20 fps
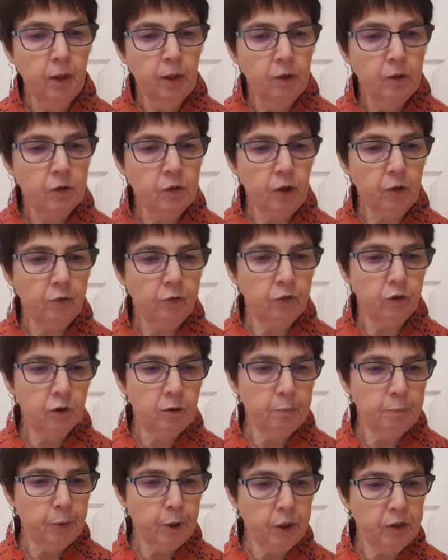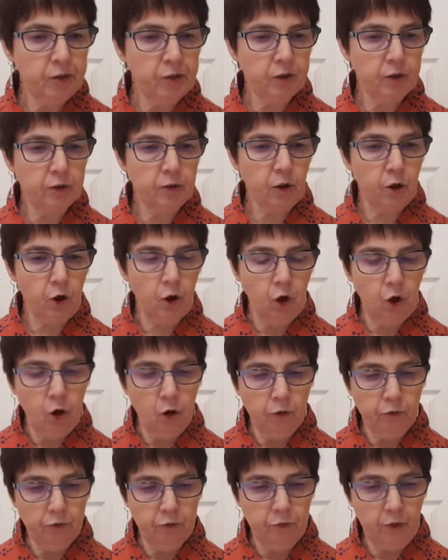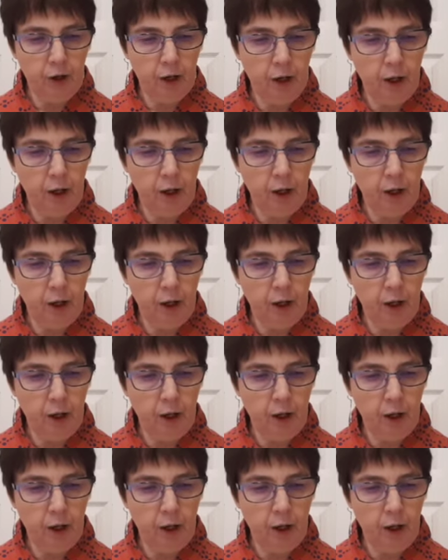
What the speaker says: so for a bust of